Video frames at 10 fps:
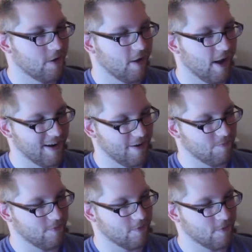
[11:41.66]
I
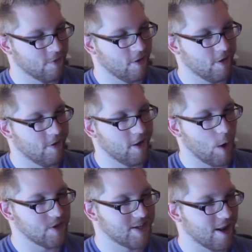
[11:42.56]

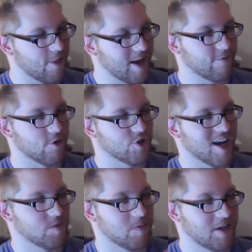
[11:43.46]
always had a thing for
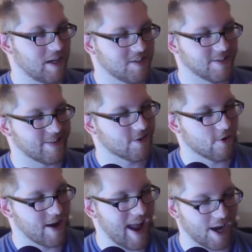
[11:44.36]
jasmine tea since I started
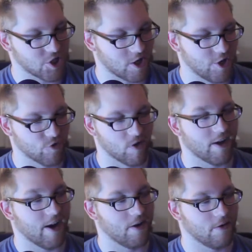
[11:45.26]
actually
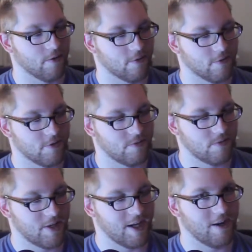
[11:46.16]
drinking
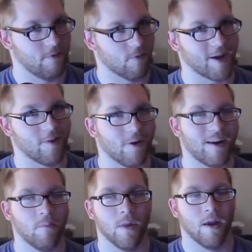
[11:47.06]
tea regularly.
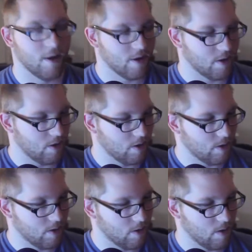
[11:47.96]

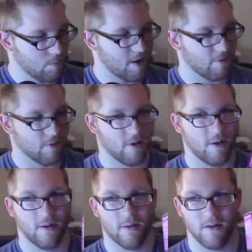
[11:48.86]
But
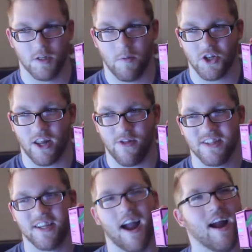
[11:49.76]
especially this
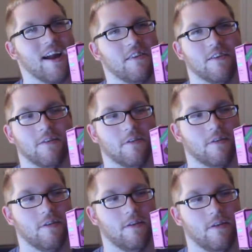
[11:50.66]
kind,
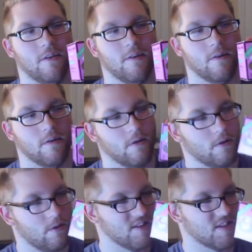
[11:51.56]

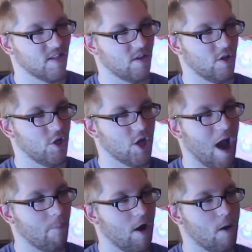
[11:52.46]
this
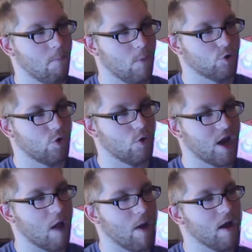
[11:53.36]
Yamamoto
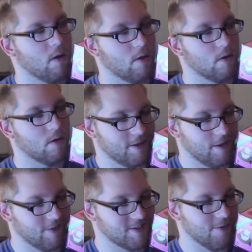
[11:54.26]
Yama, if I
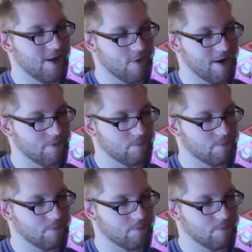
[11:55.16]
said that right,